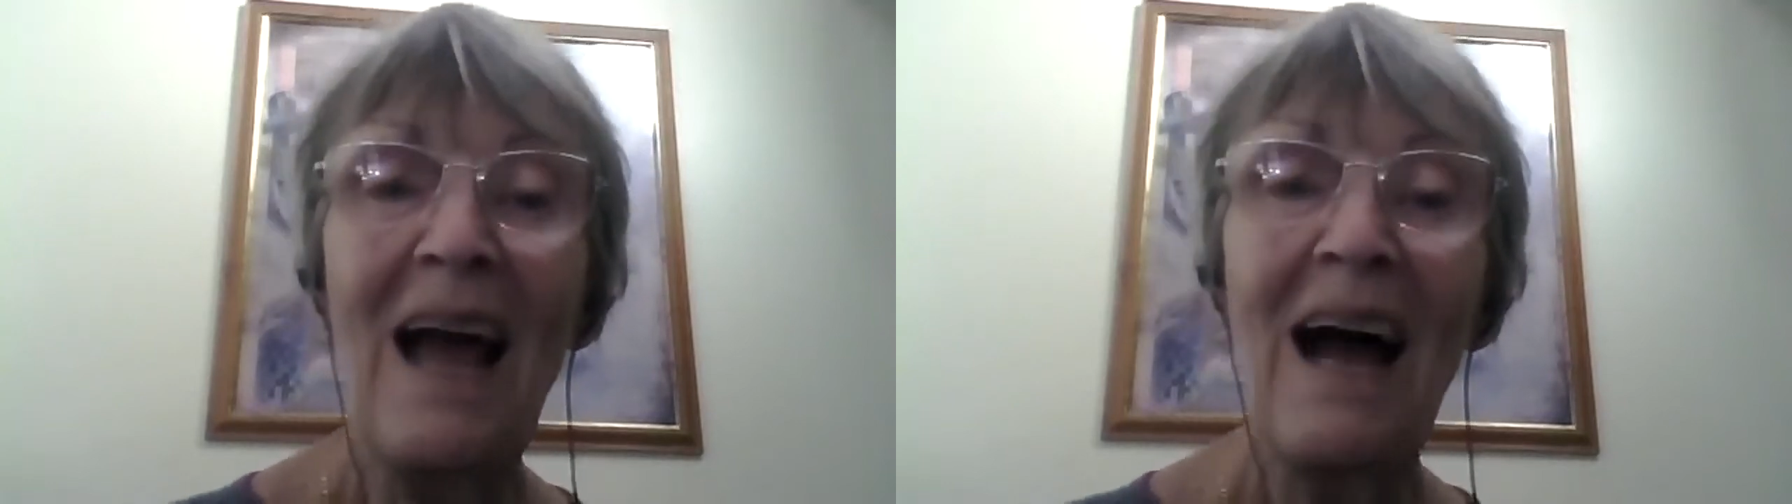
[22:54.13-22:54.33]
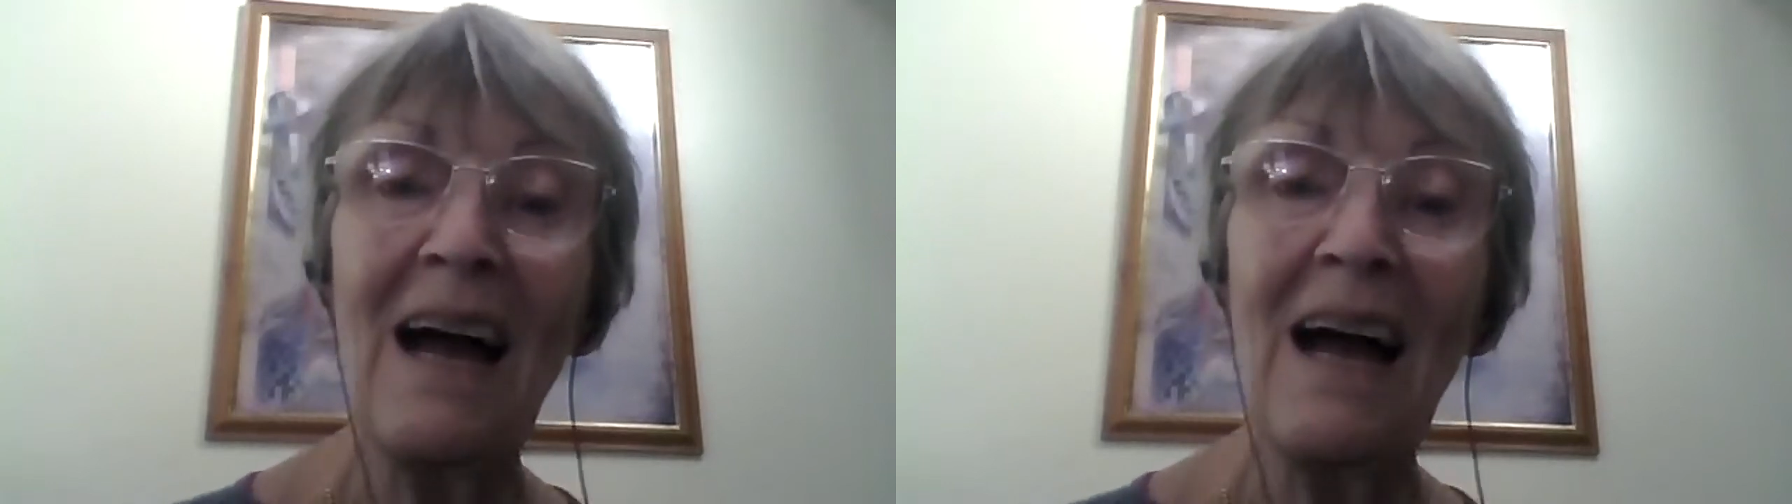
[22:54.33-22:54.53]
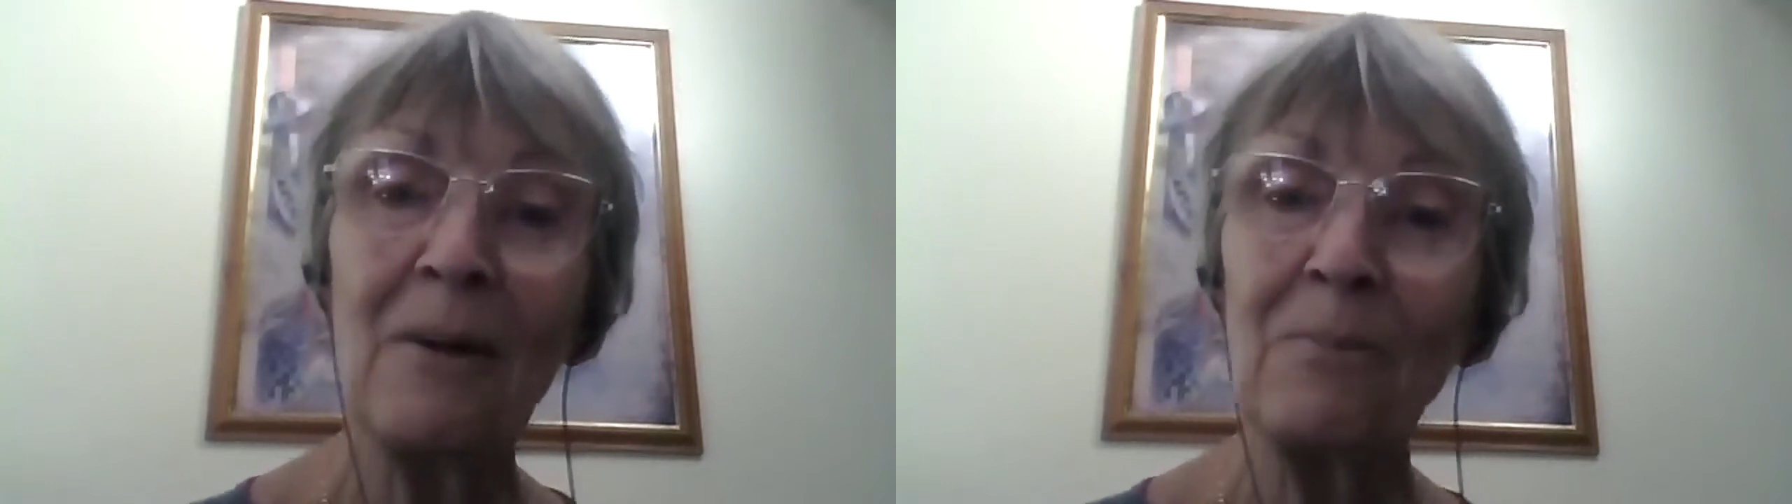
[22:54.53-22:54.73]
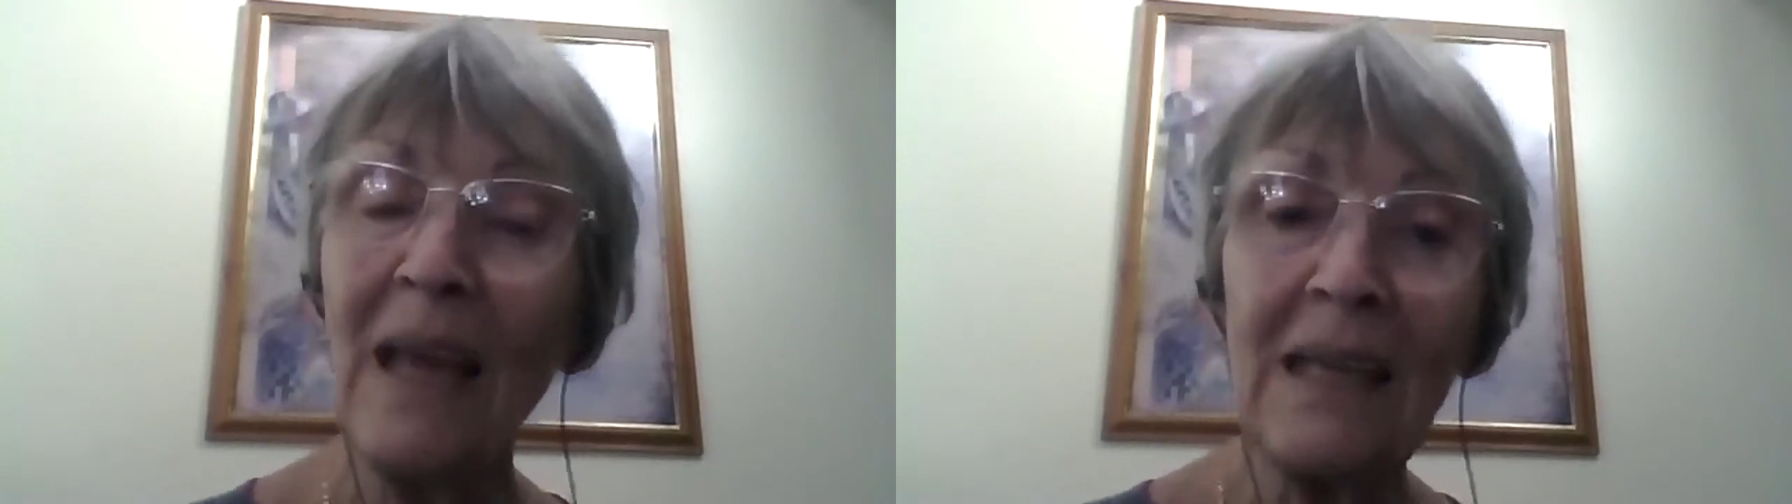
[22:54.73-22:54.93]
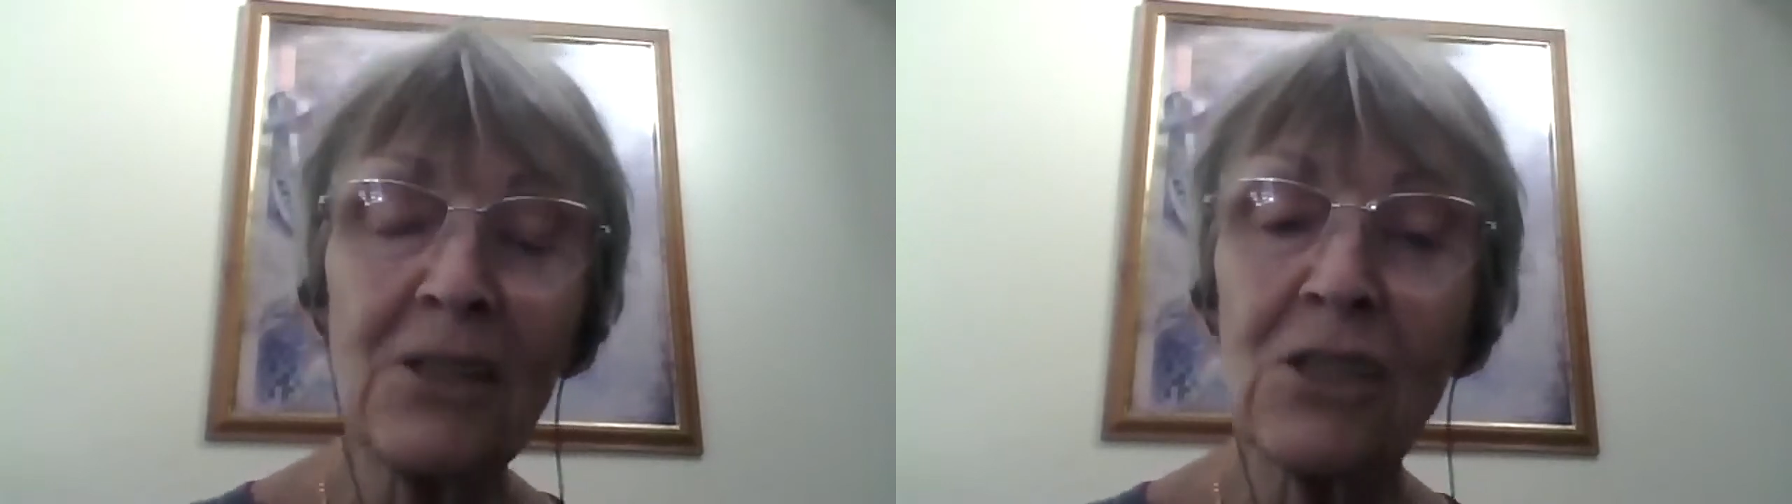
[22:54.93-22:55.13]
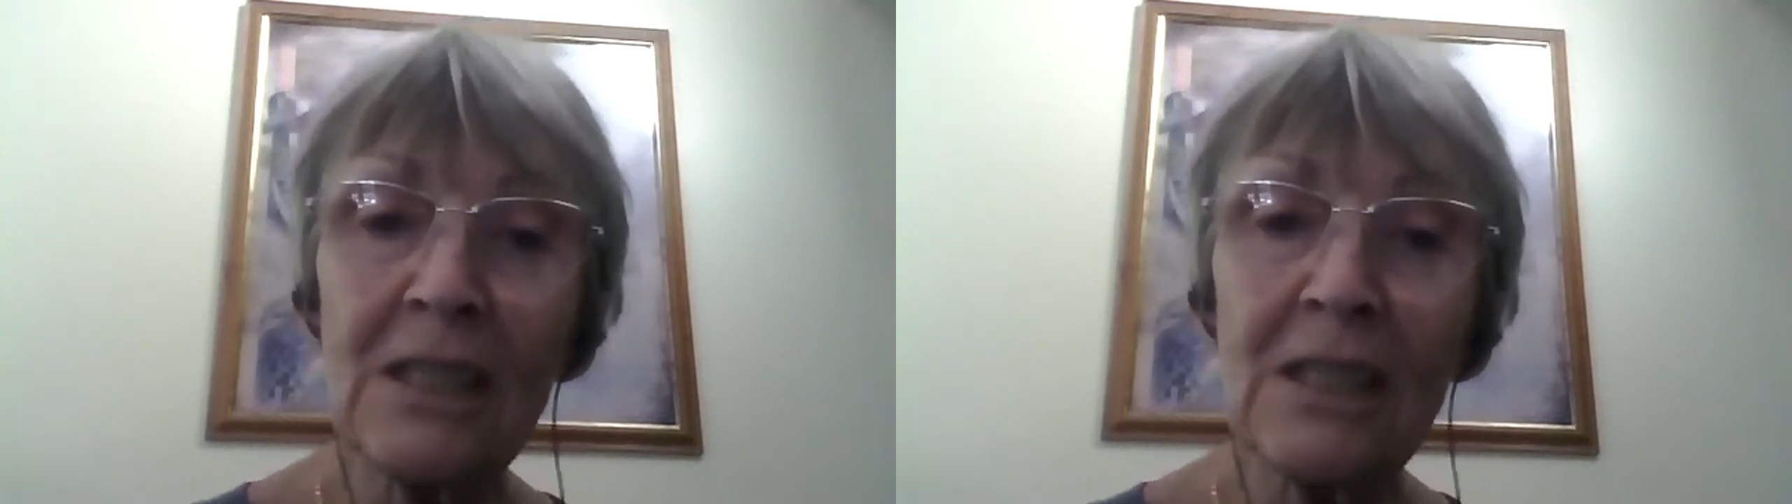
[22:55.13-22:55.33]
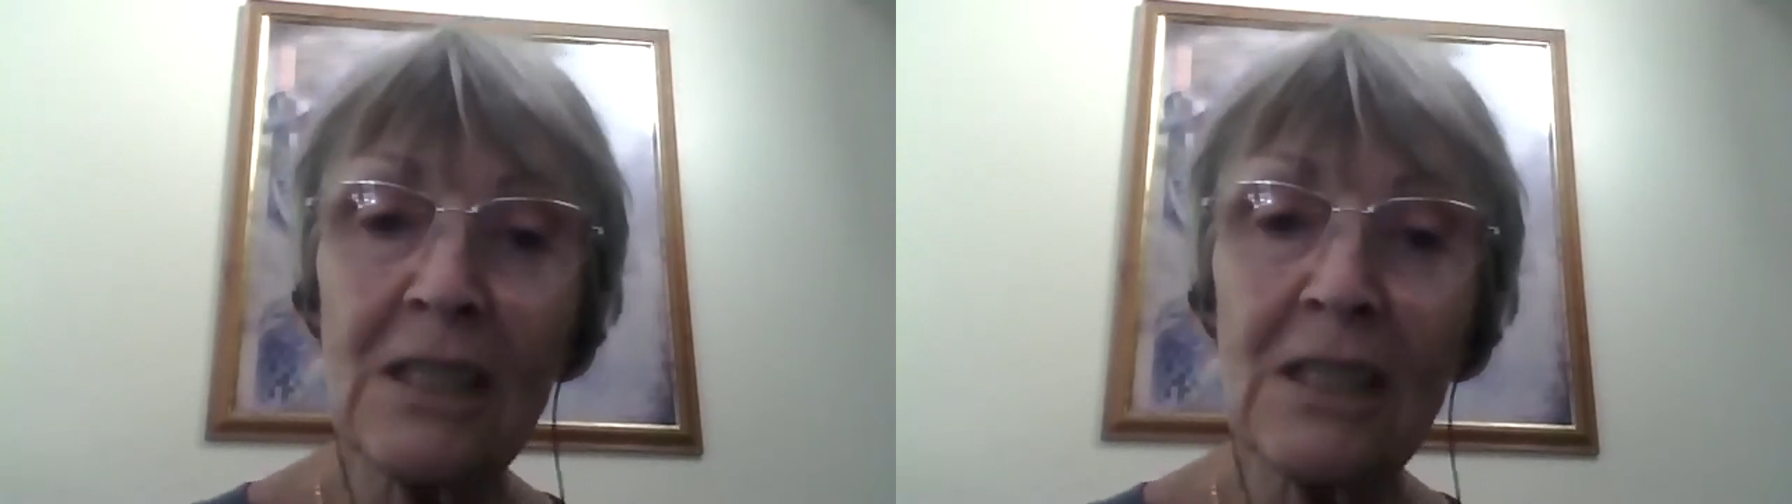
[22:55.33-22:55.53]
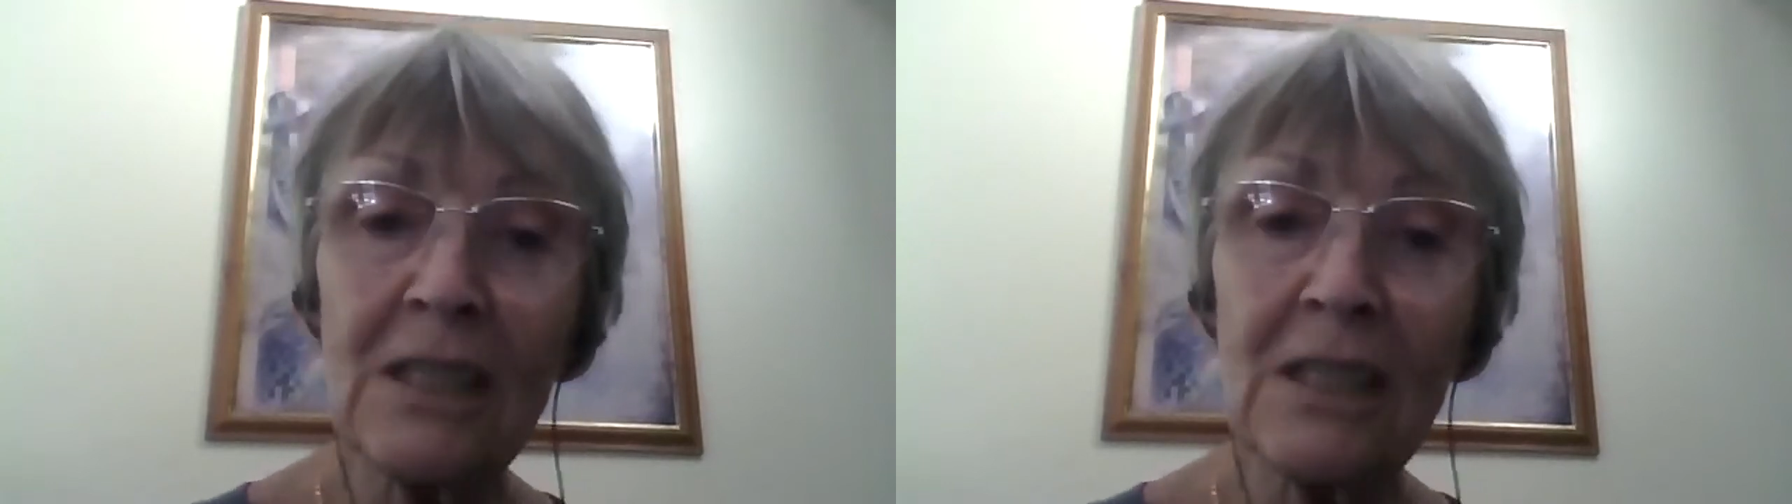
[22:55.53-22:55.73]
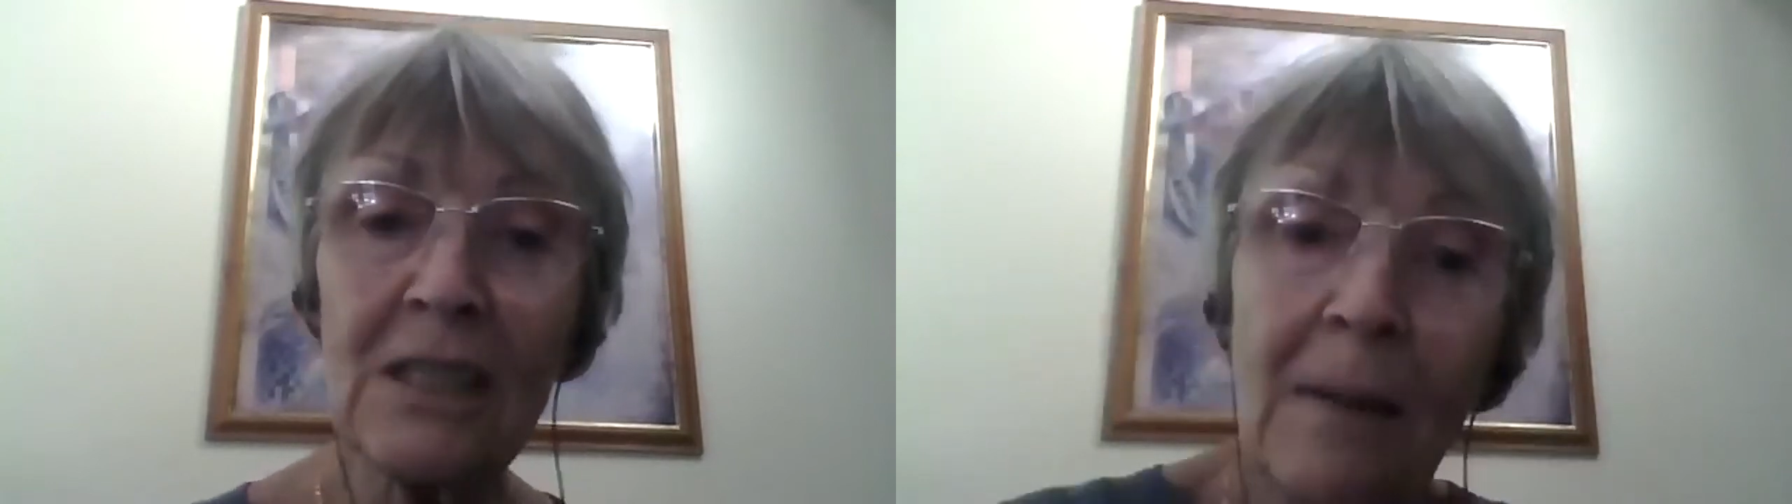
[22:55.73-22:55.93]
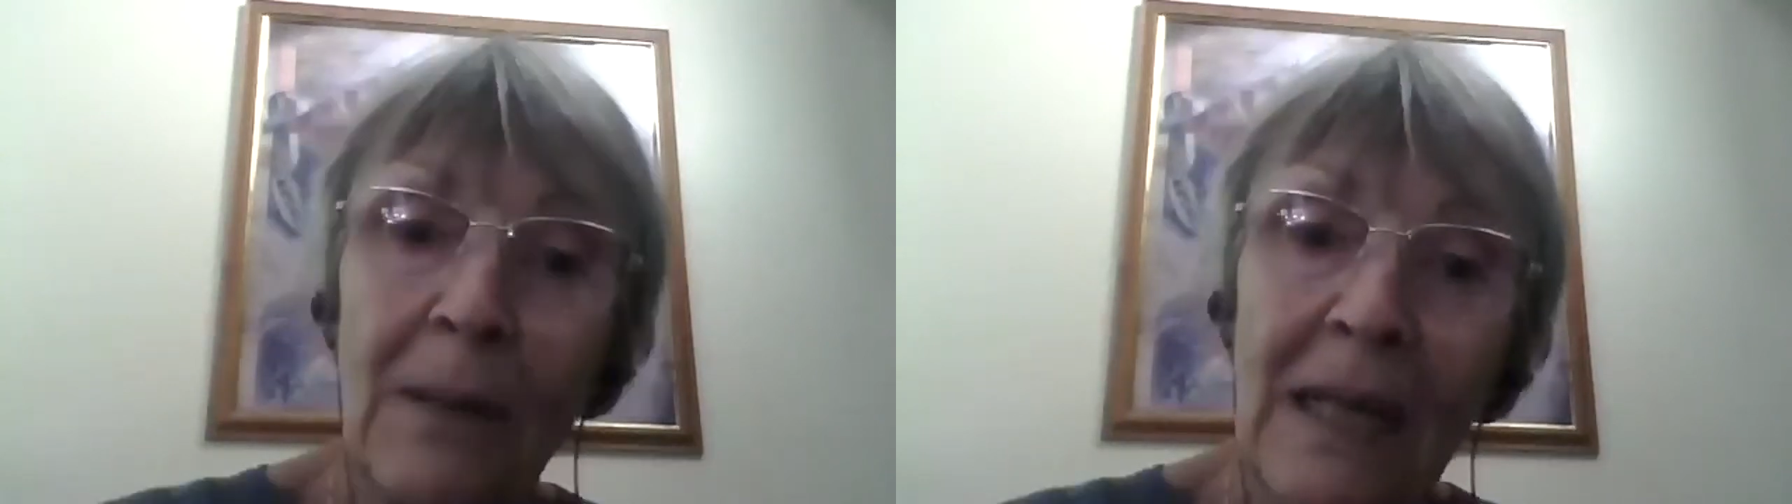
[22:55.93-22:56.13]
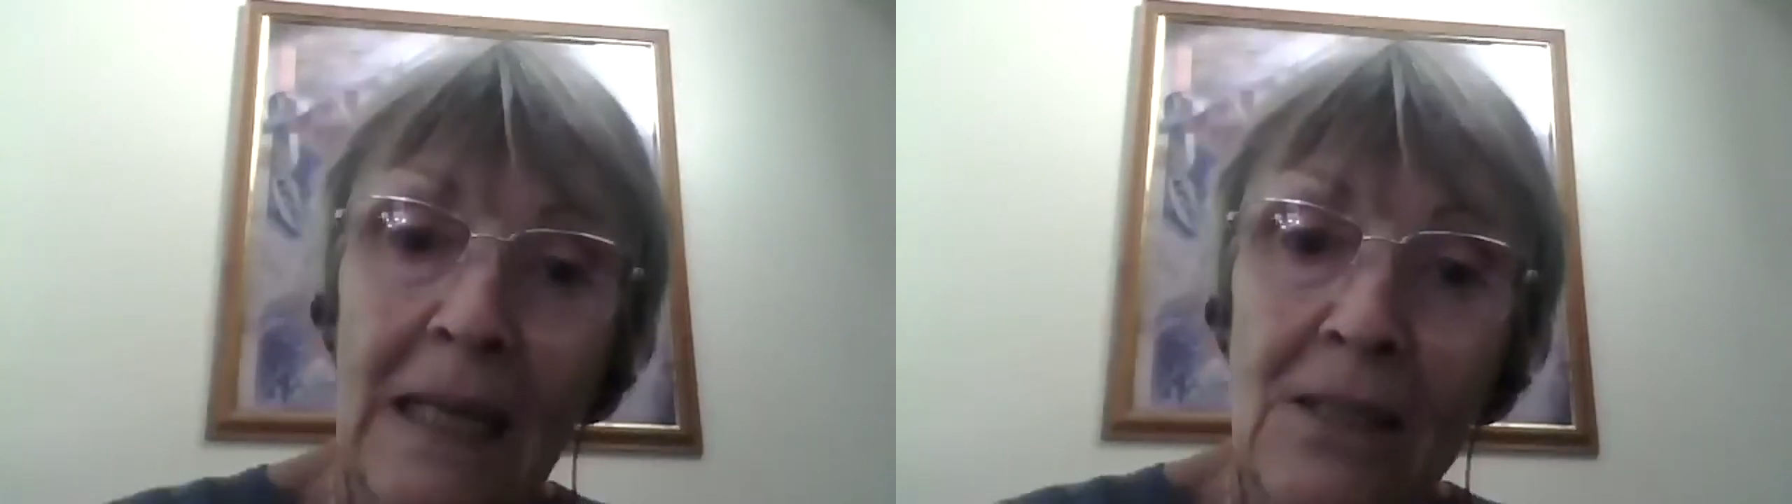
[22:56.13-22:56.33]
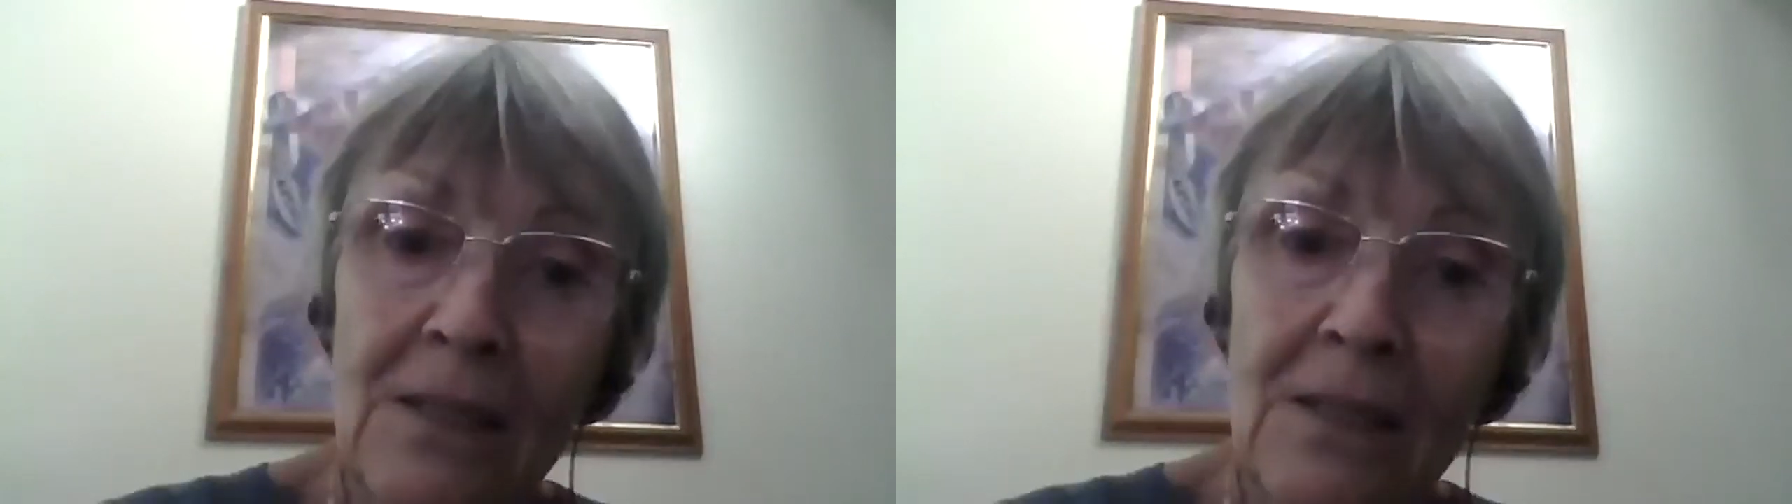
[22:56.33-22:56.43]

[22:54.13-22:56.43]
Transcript: And it's just really tapping in.